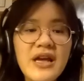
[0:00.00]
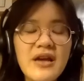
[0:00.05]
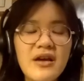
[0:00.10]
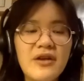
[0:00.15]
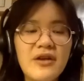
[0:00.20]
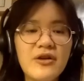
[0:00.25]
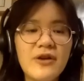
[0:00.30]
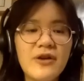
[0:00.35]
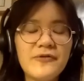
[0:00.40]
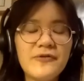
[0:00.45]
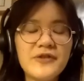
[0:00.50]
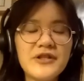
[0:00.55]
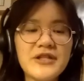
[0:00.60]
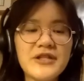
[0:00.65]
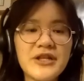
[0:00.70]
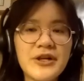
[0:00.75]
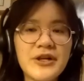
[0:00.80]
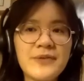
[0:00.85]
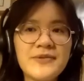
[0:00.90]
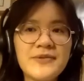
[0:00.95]
And
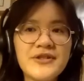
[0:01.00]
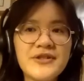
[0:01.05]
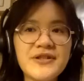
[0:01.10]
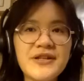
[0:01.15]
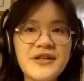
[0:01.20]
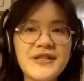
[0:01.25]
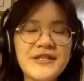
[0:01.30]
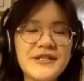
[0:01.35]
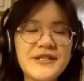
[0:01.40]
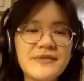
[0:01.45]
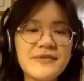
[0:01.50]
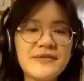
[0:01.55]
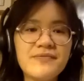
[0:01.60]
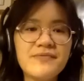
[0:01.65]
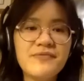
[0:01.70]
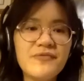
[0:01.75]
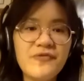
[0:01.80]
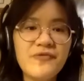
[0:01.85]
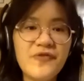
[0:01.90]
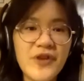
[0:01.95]
oftentimes it's
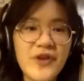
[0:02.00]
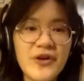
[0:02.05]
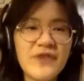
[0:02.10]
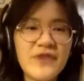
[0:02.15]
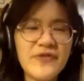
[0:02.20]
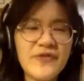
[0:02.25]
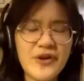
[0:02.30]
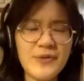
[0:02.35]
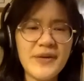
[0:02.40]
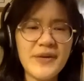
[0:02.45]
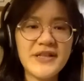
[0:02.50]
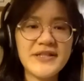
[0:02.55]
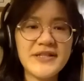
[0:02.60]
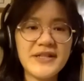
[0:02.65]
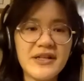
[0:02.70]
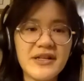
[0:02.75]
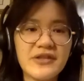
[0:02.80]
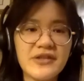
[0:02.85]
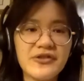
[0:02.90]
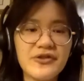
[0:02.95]
very, very basic.